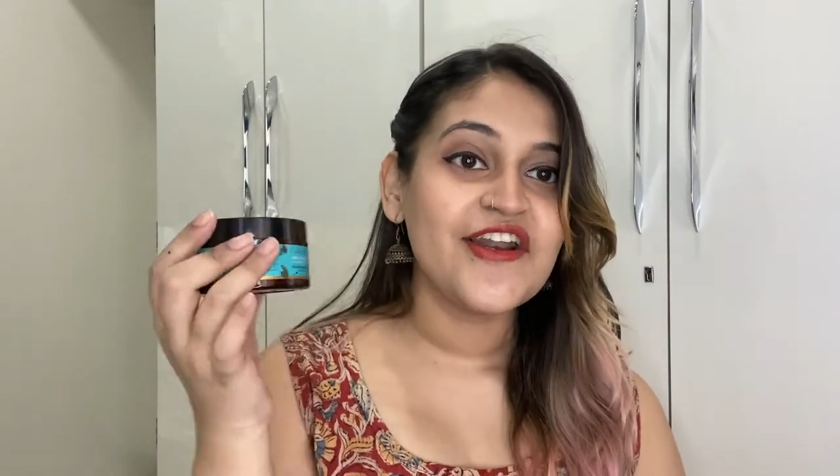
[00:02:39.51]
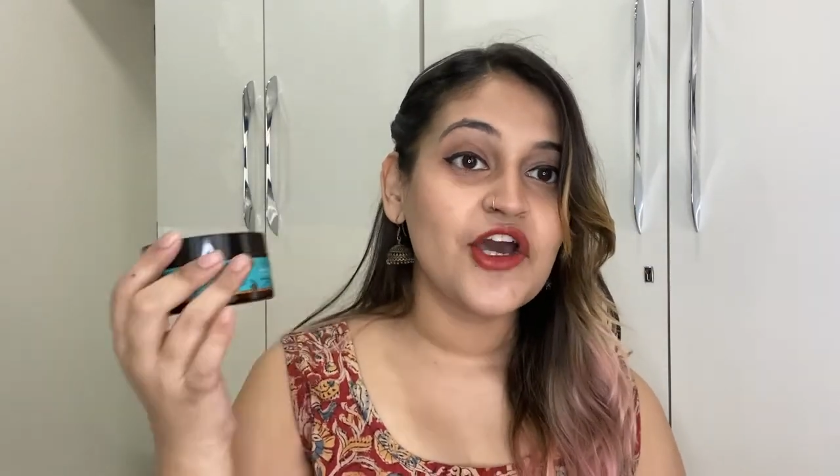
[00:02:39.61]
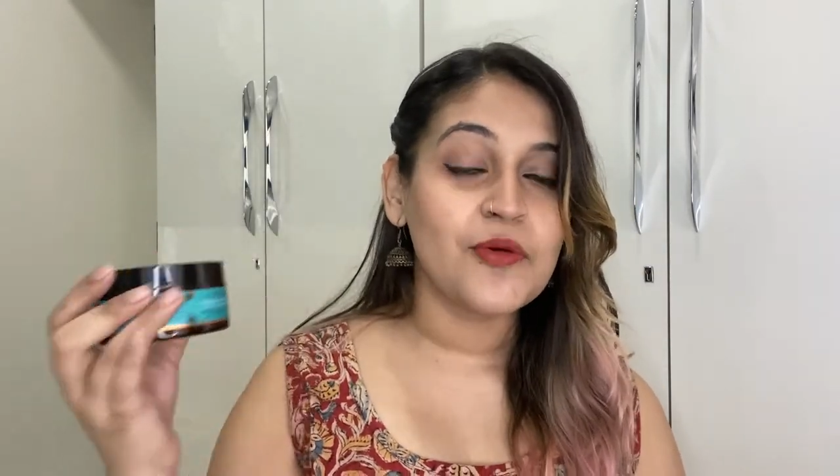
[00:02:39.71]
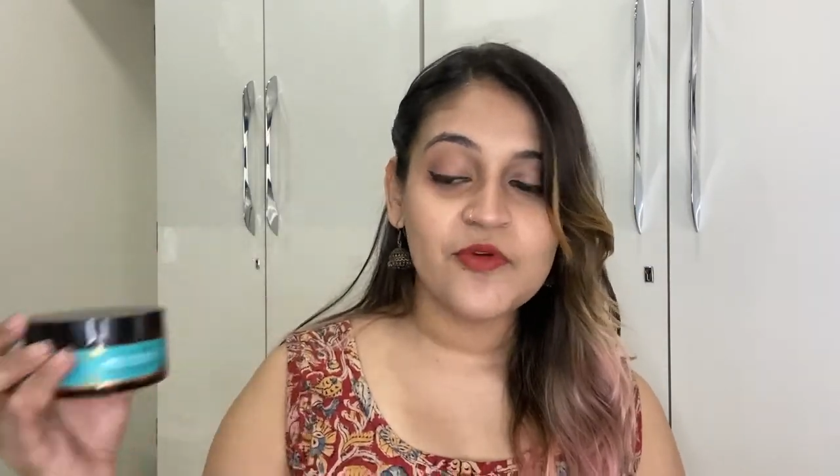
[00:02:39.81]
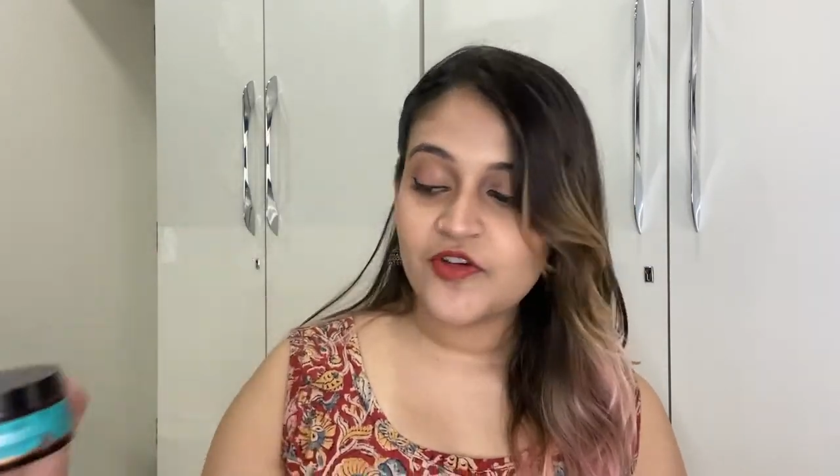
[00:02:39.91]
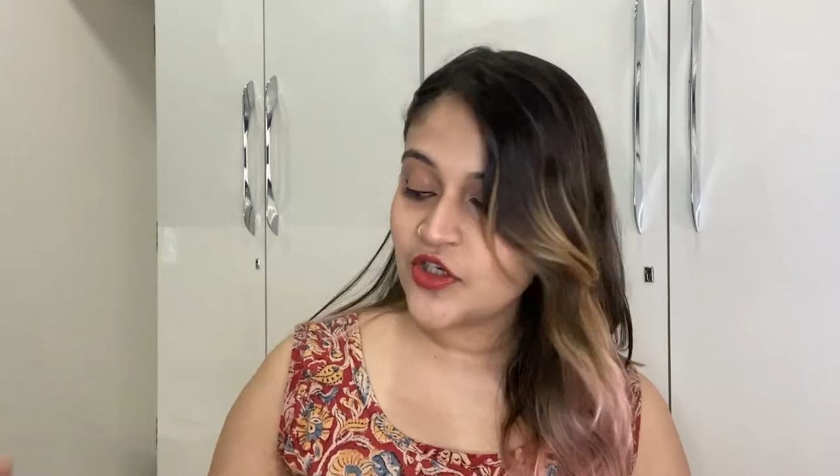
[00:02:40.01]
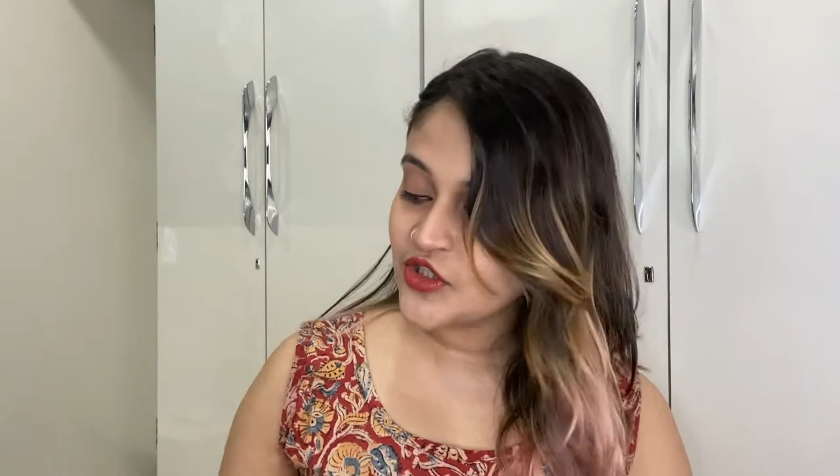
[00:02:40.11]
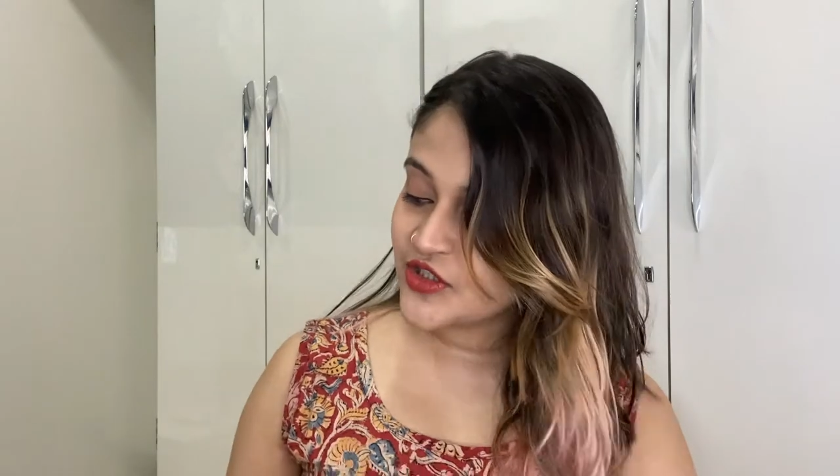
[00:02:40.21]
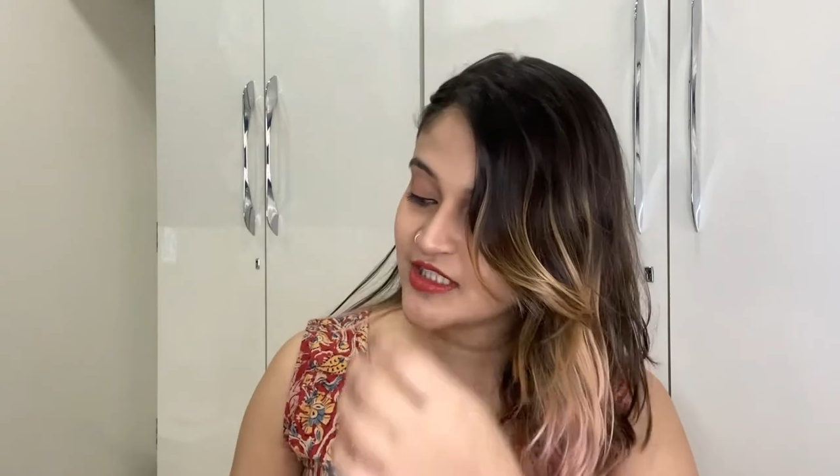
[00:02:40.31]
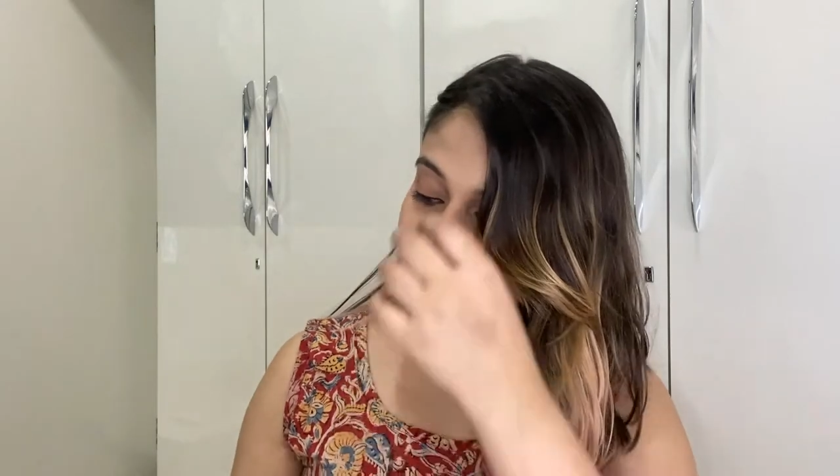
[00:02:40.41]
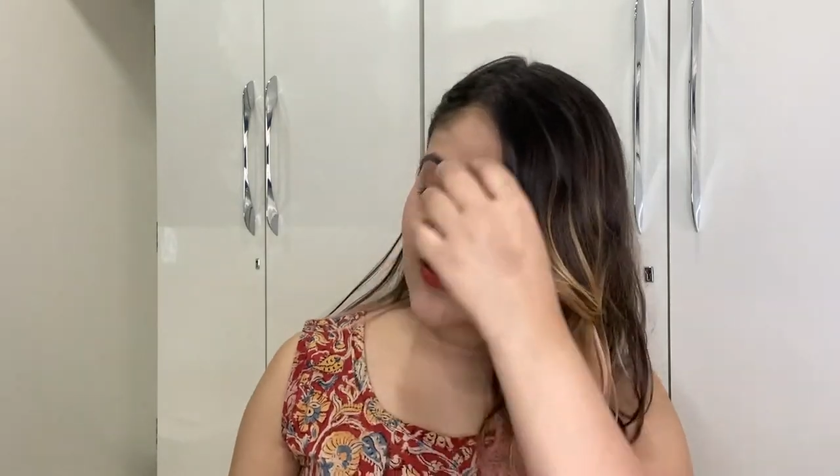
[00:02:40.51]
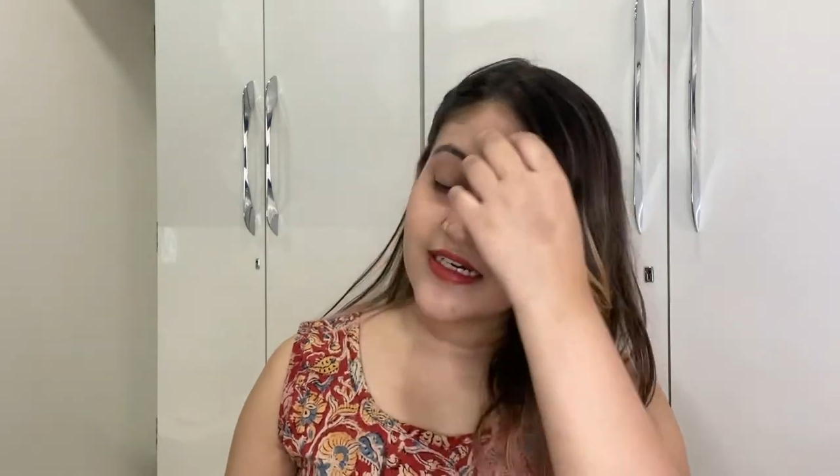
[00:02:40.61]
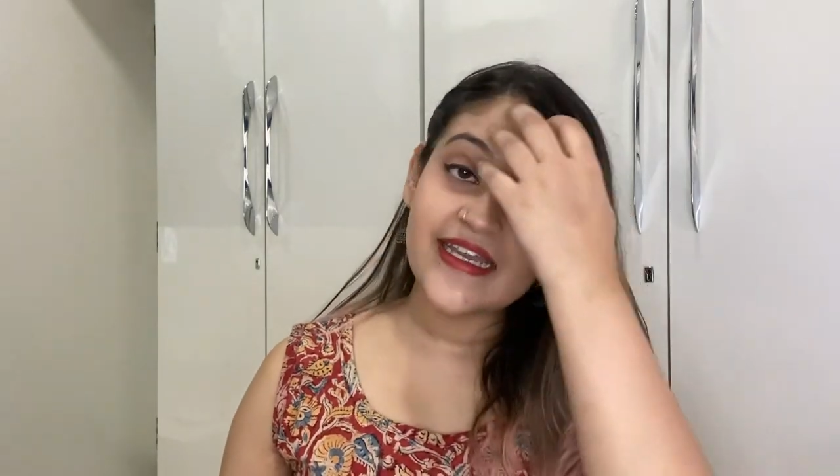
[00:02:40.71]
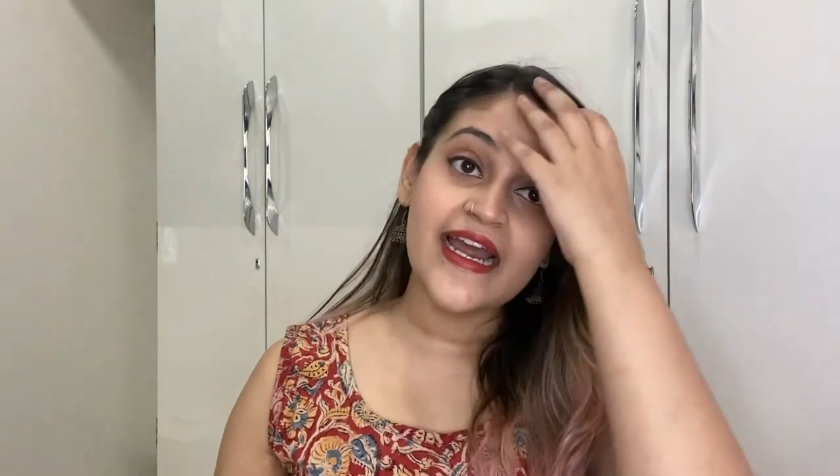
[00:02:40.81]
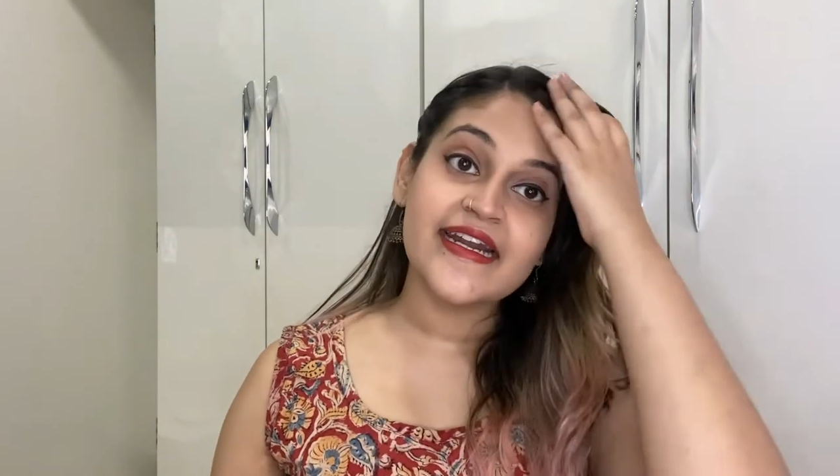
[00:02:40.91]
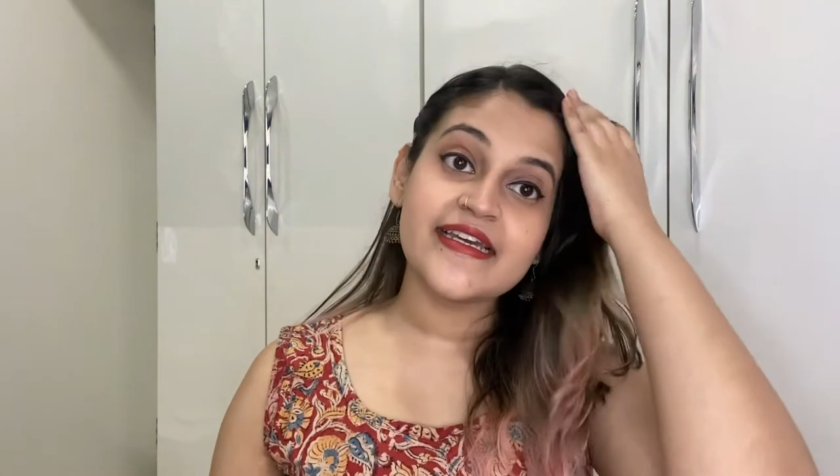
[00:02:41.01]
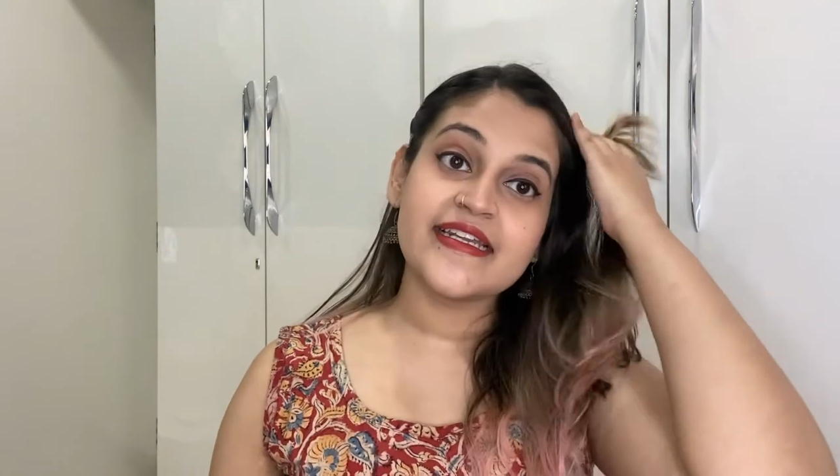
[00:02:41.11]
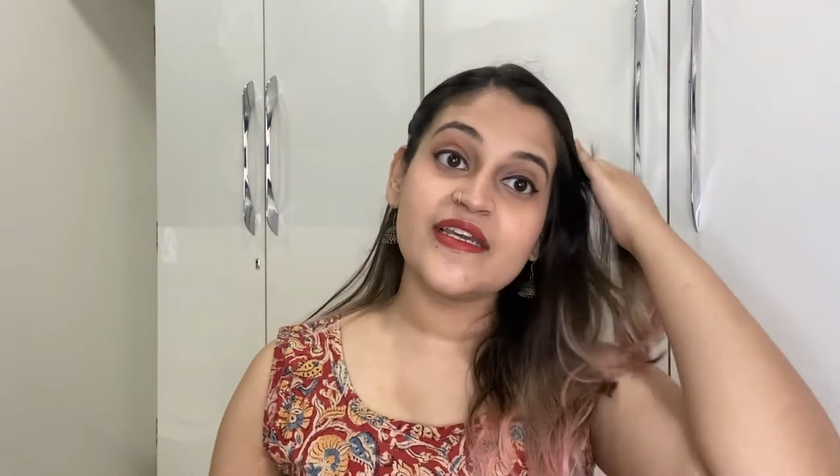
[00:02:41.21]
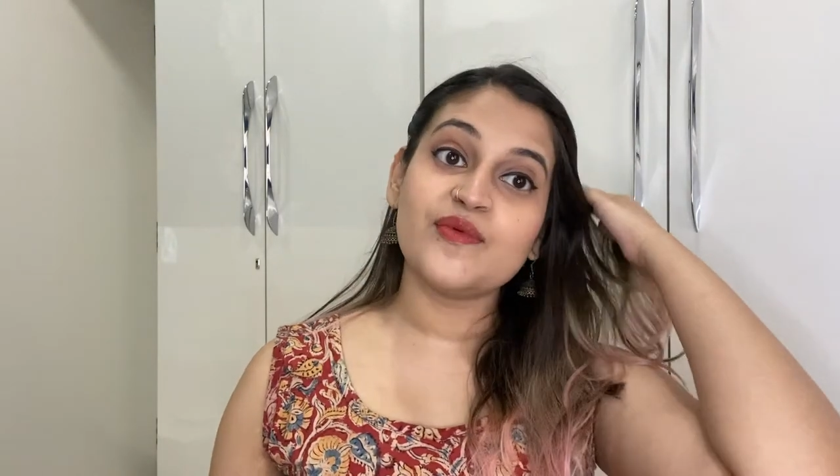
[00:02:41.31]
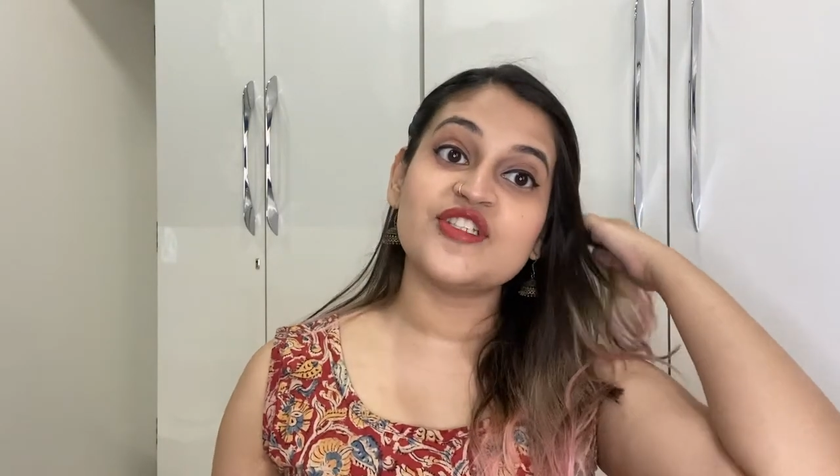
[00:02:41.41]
Now moving on to the third category,